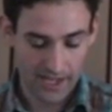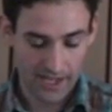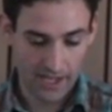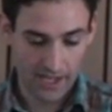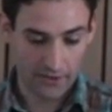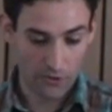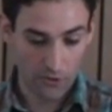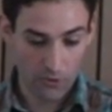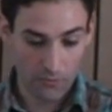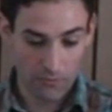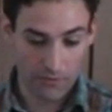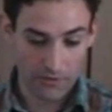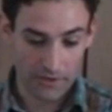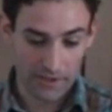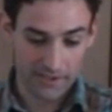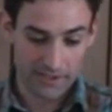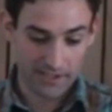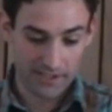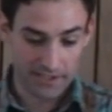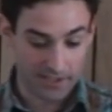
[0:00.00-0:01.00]
and
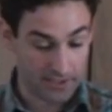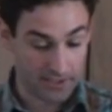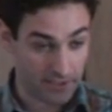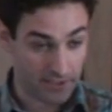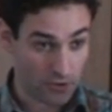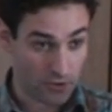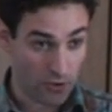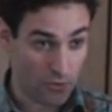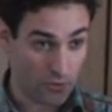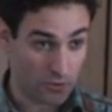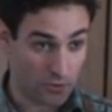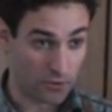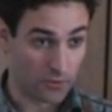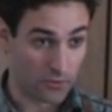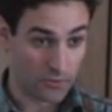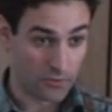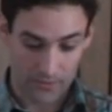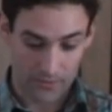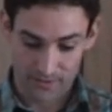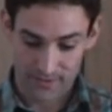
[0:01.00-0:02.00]
hopefully the distance is going
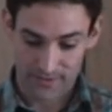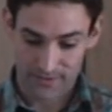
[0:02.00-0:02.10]
to